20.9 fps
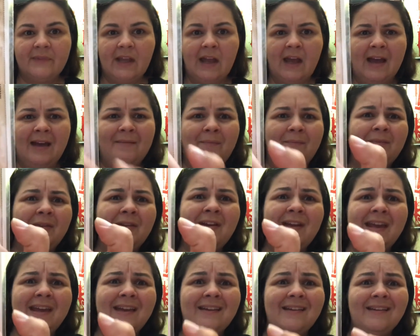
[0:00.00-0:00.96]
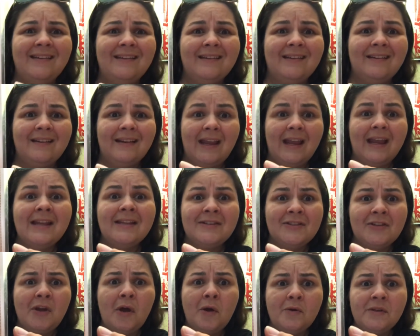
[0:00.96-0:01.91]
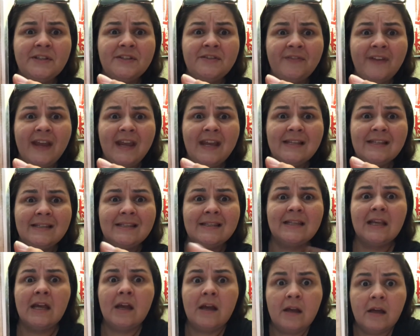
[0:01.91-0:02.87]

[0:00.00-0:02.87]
Look at it. It's Ghostface.